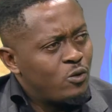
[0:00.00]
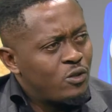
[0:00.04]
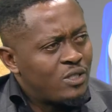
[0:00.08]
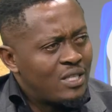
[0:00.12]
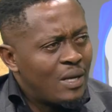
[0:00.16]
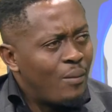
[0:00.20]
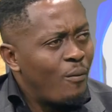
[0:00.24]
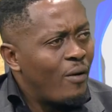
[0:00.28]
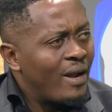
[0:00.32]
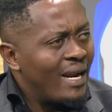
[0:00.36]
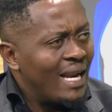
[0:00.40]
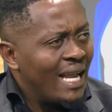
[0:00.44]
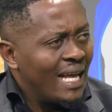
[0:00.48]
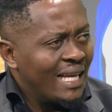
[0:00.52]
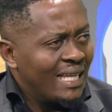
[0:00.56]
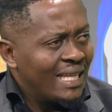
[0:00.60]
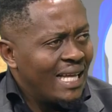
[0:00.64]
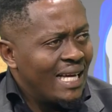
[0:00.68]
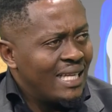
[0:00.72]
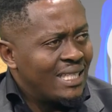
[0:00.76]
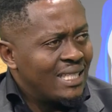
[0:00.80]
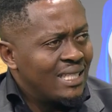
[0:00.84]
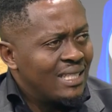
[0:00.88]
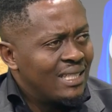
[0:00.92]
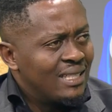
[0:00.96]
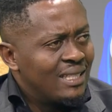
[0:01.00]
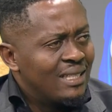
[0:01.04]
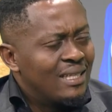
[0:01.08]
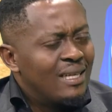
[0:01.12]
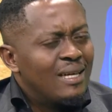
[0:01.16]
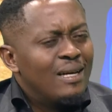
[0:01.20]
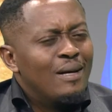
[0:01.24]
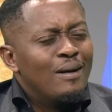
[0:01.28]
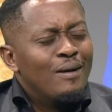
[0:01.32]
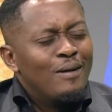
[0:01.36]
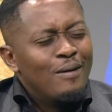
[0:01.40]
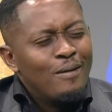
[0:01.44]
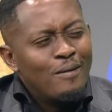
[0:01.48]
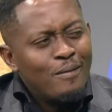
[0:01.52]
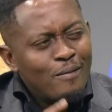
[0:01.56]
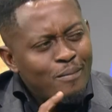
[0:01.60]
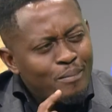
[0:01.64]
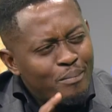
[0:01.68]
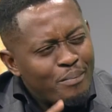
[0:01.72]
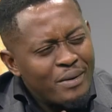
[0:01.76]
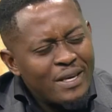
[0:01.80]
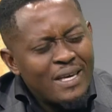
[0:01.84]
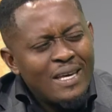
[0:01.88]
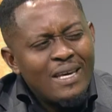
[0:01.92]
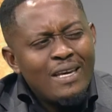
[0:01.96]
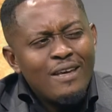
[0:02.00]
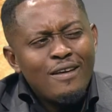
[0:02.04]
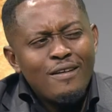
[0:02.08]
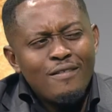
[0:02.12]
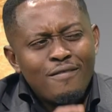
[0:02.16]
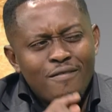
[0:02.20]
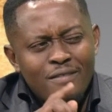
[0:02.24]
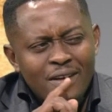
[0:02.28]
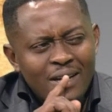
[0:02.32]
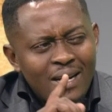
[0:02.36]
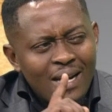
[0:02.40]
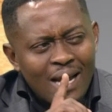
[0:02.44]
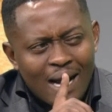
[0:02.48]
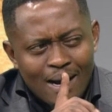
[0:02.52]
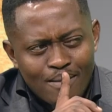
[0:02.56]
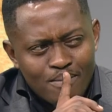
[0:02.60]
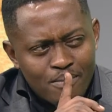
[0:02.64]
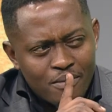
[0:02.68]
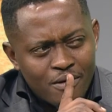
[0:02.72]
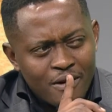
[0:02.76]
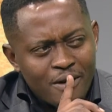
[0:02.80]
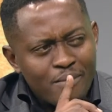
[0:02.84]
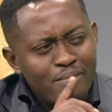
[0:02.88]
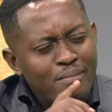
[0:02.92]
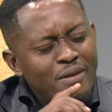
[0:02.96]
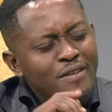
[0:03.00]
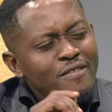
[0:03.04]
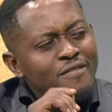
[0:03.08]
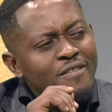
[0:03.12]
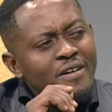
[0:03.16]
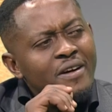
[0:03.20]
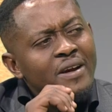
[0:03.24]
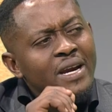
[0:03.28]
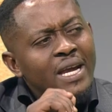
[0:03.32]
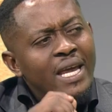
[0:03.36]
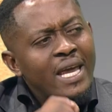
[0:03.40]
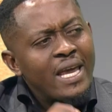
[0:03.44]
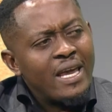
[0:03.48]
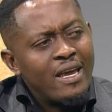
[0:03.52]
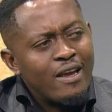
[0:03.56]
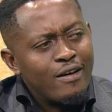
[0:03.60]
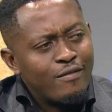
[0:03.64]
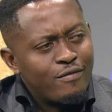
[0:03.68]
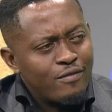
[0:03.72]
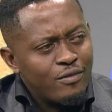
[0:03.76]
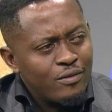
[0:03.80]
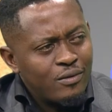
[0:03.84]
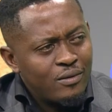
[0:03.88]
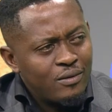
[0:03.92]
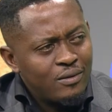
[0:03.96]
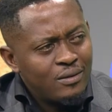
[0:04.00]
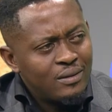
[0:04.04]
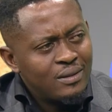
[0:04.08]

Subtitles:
someone like that, be very humble and be very careful.